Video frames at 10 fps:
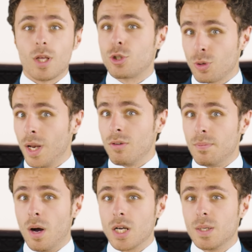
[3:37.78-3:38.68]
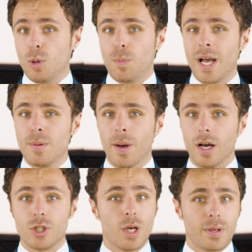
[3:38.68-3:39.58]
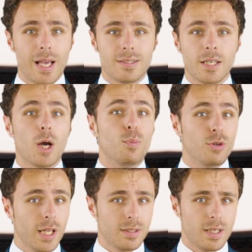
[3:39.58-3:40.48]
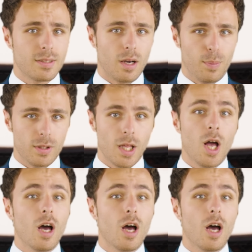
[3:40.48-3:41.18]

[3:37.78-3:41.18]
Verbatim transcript: A truly remarkable paper showcasing a brilliant example